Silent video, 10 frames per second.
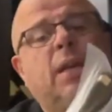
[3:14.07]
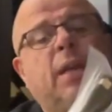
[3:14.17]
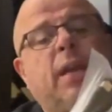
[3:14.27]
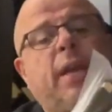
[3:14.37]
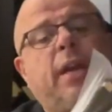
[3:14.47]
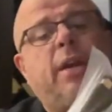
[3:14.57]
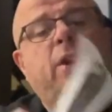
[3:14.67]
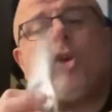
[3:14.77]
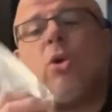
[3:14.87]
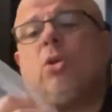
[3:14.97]
And here
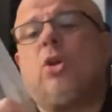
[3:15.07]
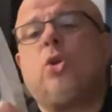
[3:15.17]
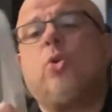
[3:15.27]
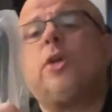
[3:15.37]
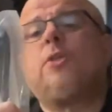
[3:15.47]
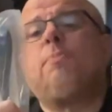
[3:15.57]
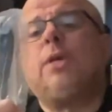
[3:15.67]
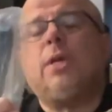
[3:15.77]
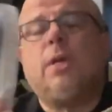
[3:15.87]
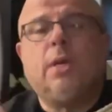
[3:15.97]
you go, the
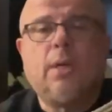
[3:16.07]
USB